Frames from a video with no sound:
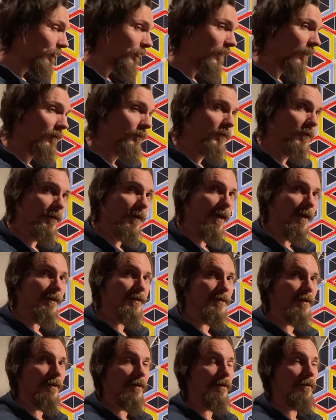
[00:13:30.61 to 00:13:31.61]
If you
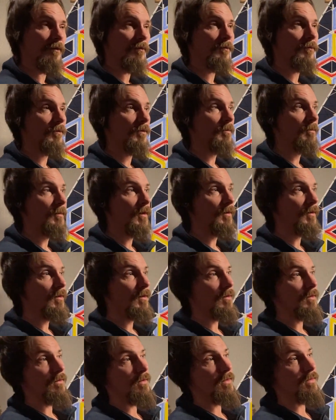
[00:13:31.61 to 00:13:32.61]
guys aren't
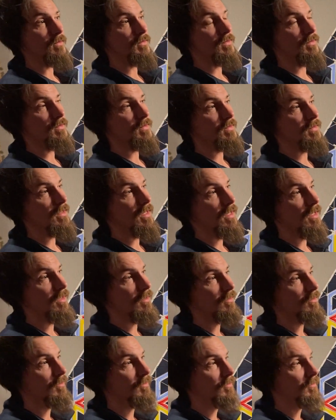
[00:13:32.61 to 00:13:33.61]
familiar, there's a
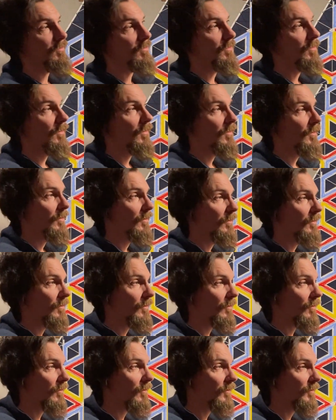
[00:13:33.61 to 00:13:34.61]
style
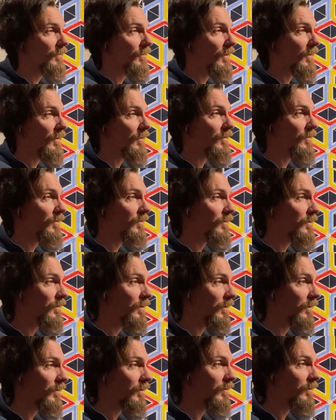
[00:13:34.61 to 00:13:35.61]
called De
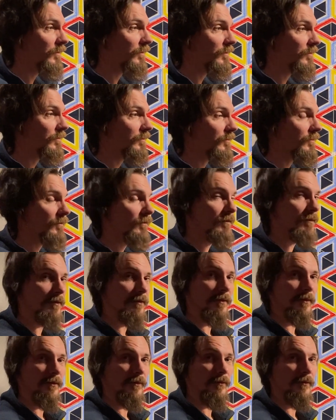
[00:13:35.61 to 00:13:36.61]
Stijl,
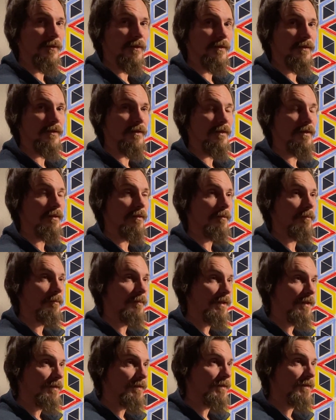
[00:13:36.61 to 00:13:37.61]
which it
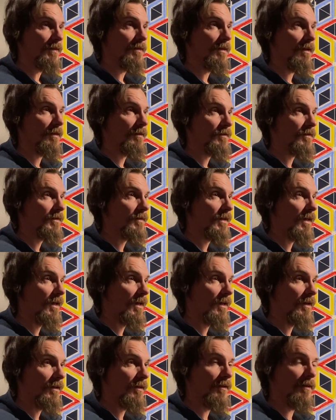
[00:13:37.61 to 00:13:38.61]
means Dutch
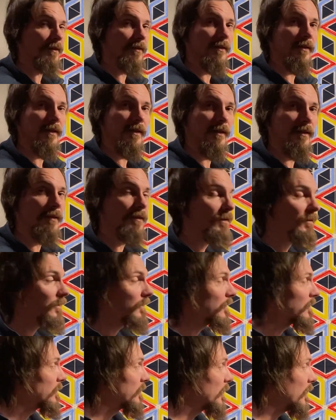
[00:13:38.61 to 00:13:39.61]
style, and
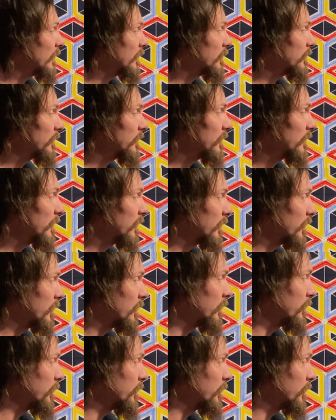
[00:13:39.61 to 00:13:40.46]
De Stijl